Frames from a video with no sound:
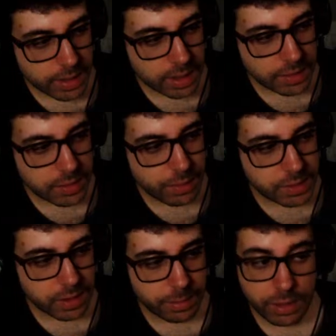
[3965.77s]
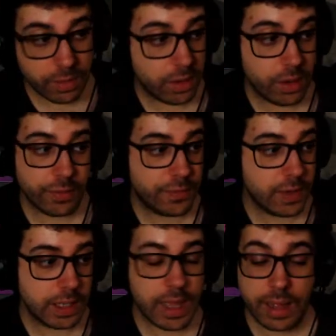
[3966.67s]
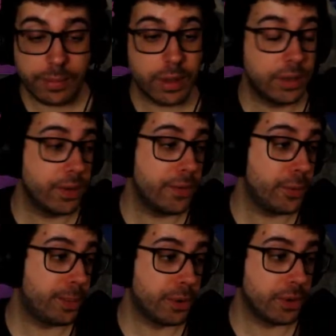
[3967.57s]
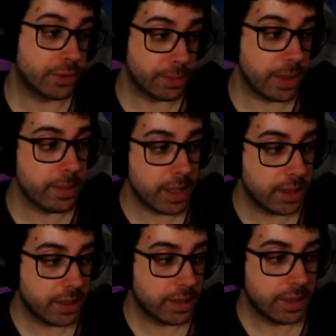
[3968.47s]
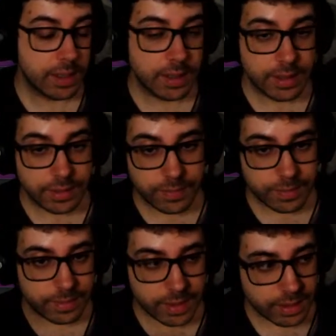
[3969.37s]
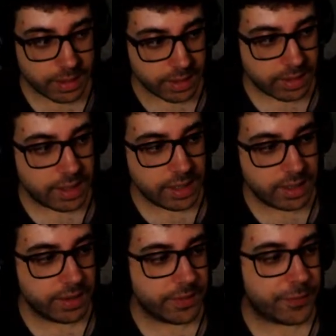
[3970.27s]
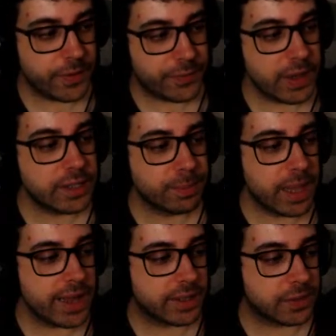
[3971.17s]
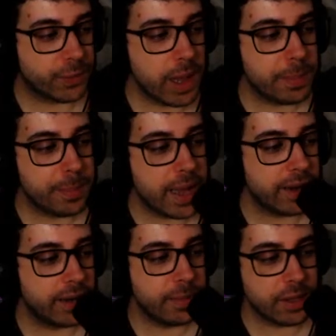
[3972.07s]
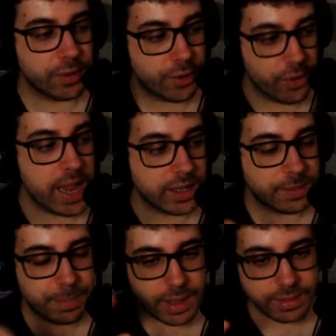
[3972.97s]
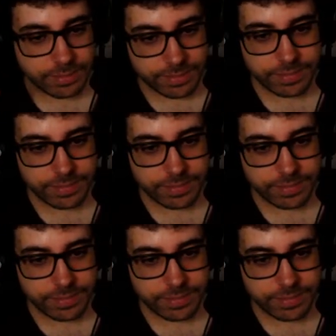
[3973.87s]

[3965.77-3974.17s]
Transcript: make at least 3 scene animation. No, fuck that. I'm gonna do it with Portal maybe. The fade to black swipe and pan animation, great, but